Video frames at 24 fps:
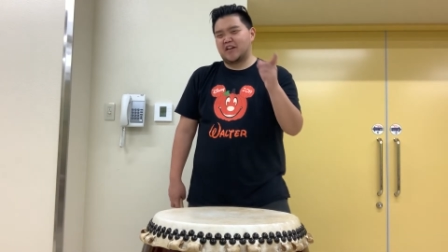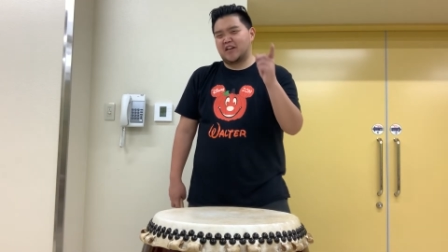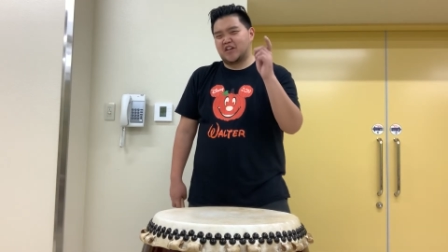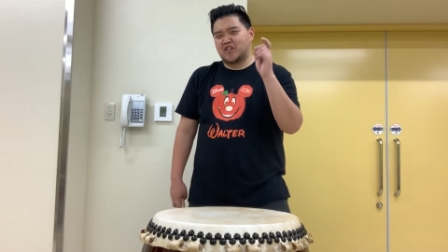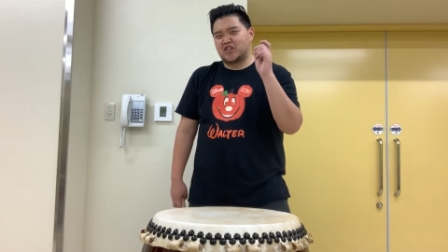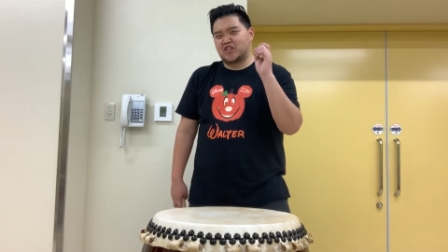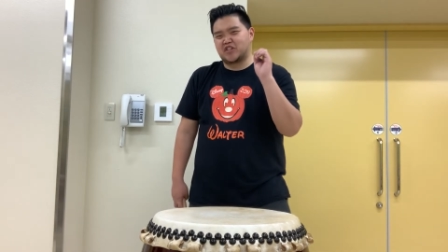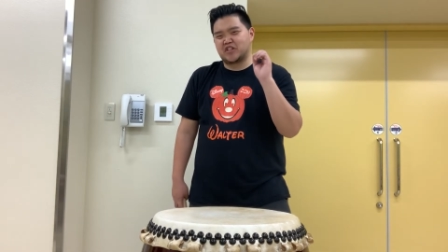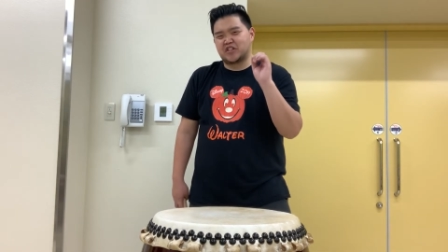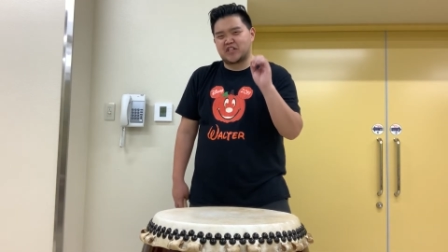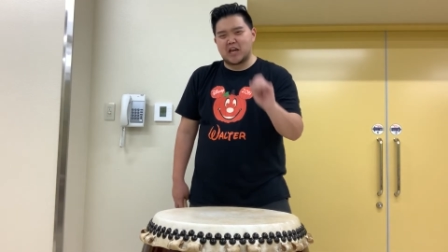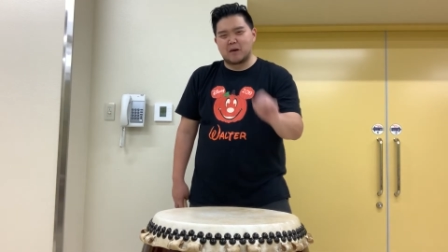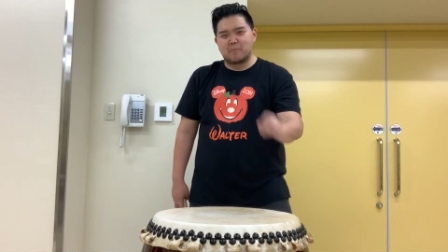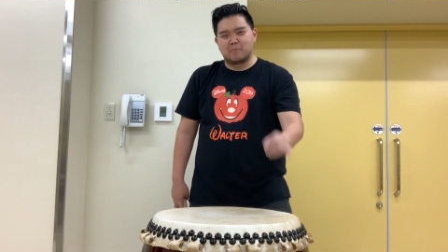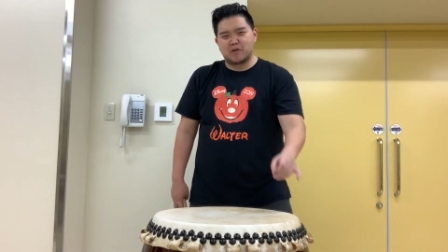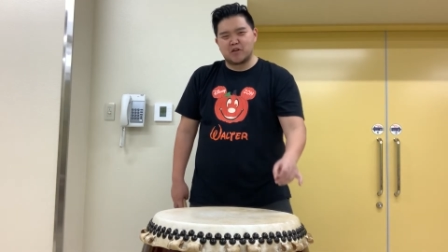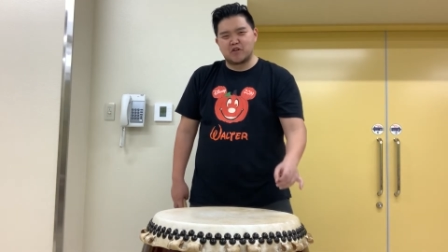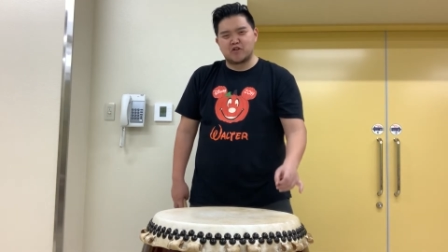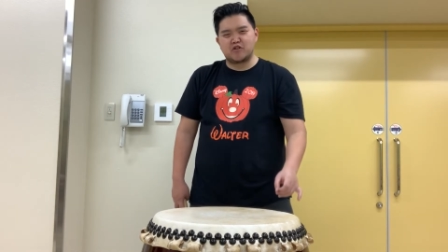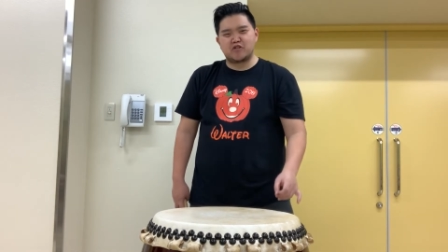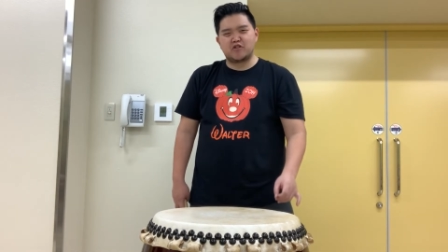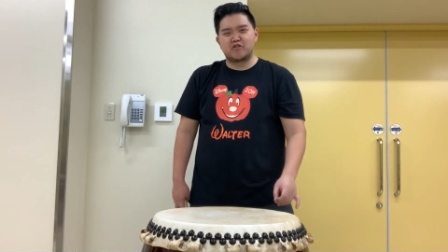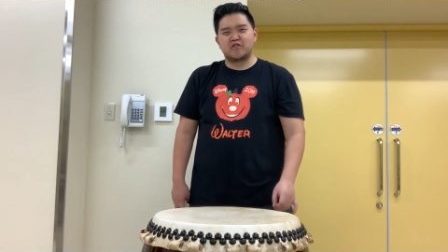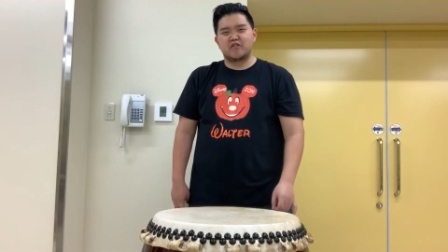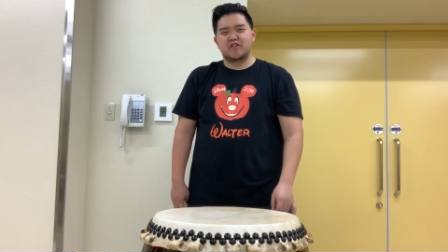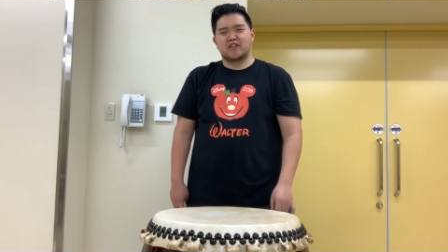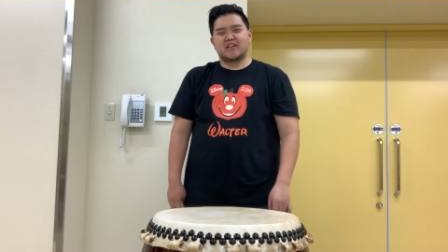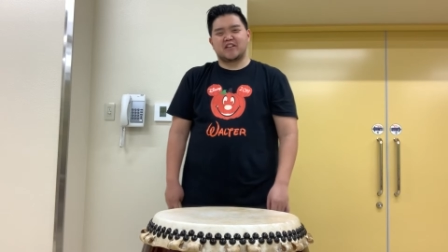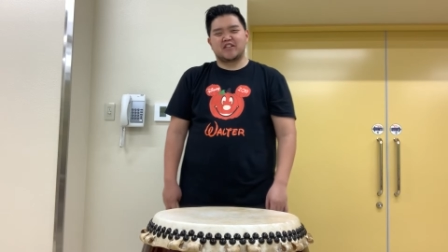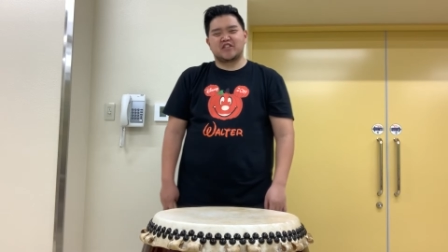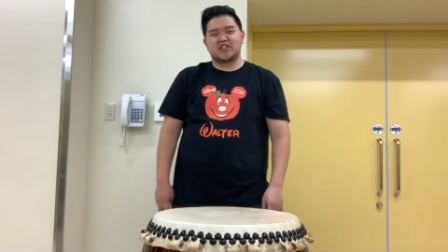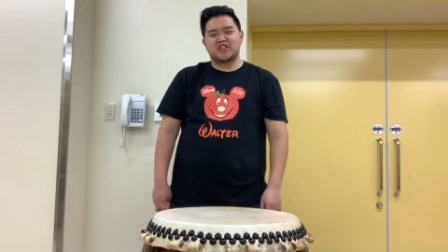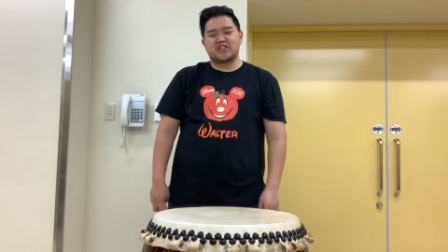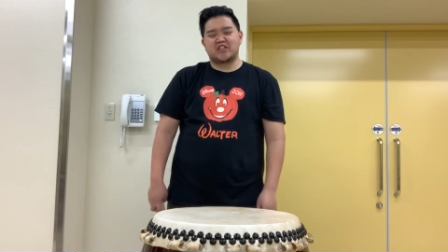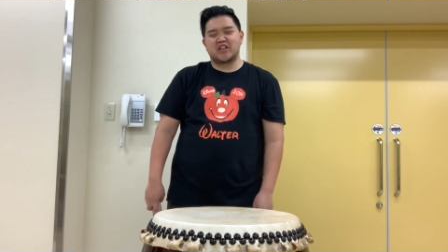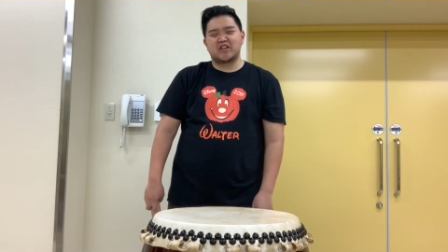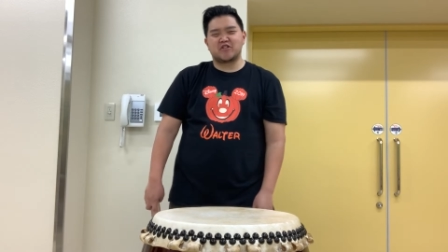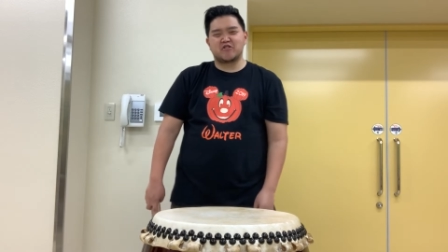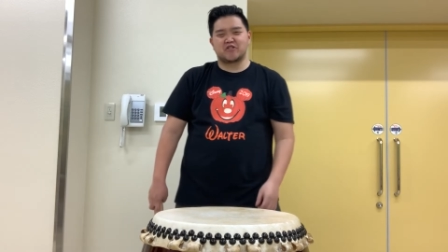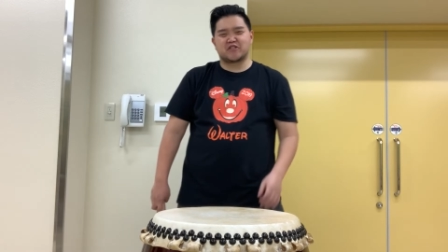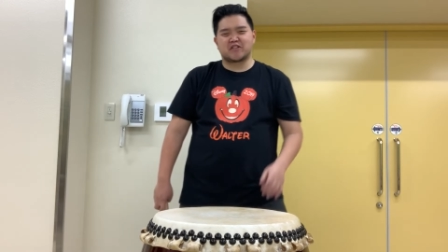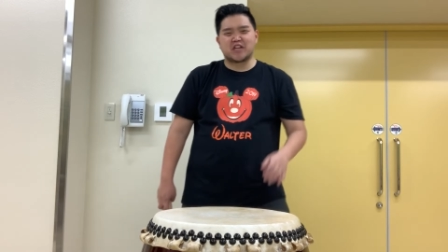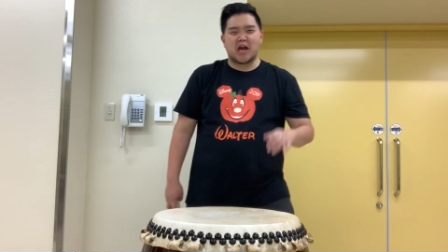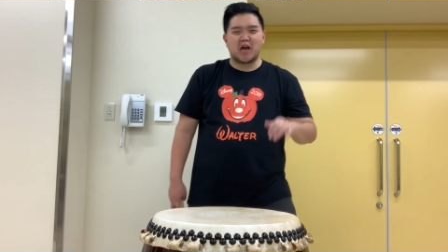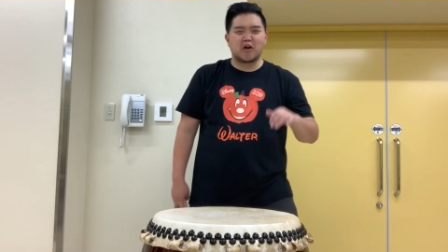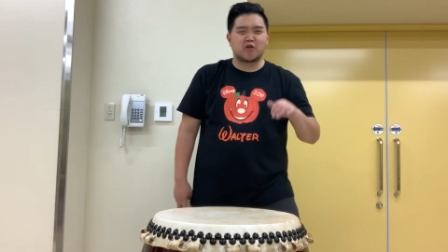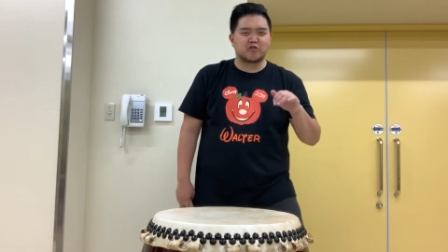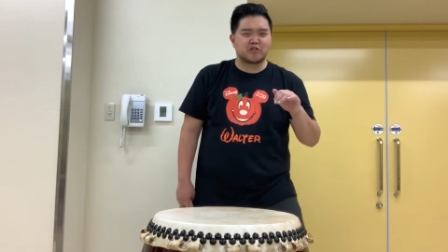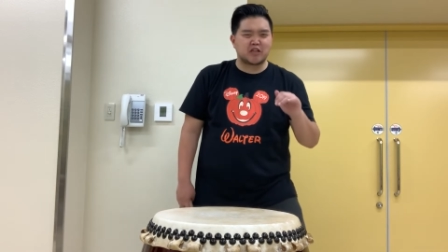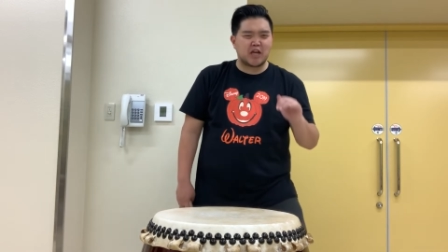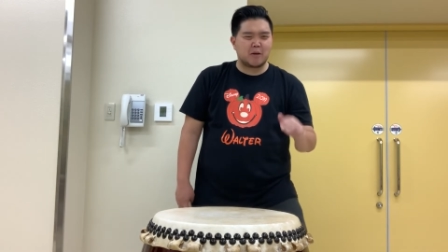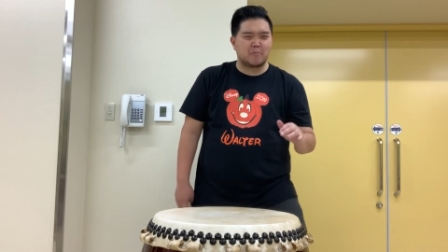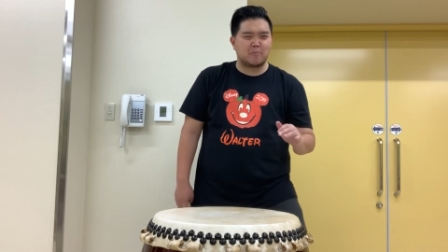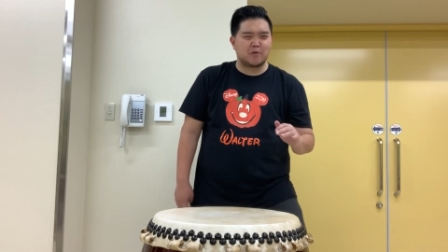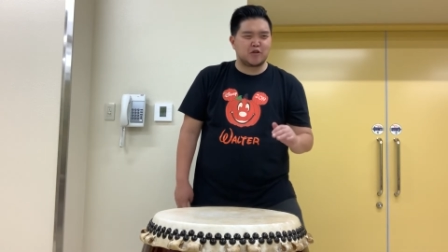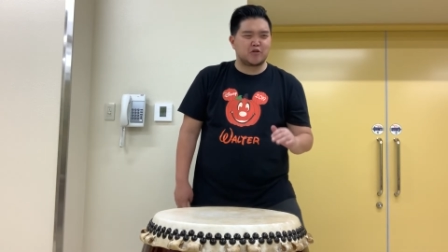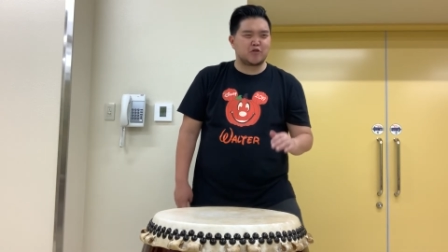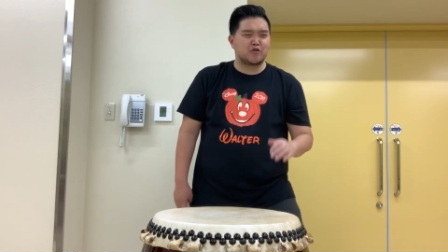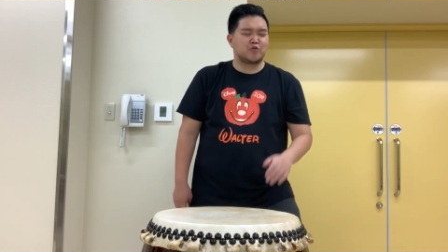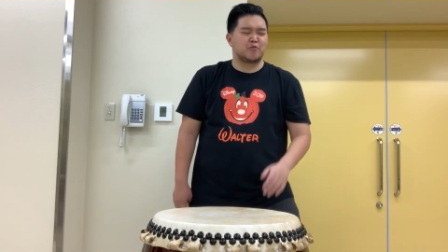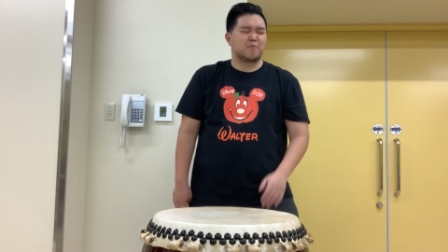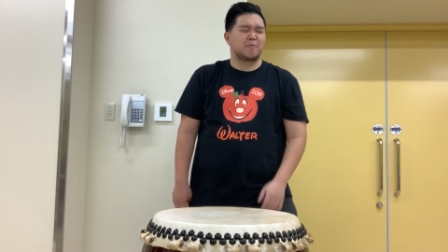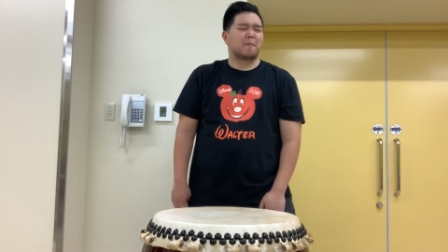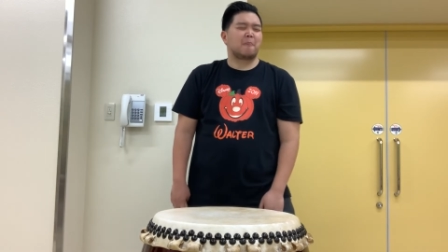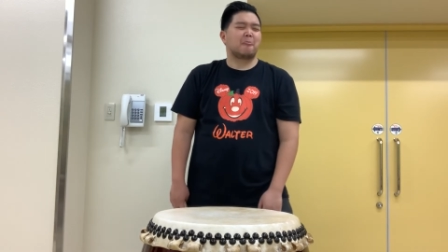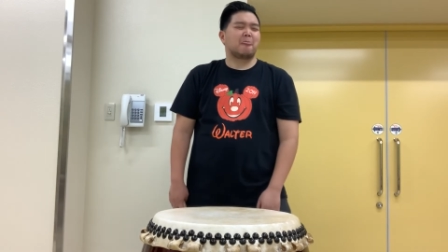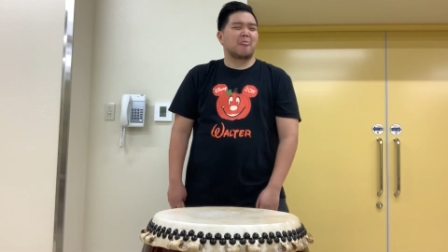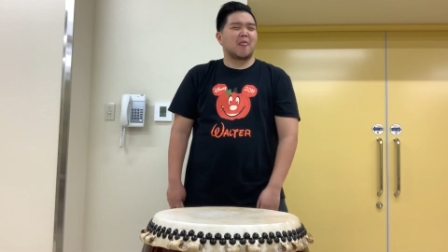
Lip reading: She debuted. She did her Taiko debut,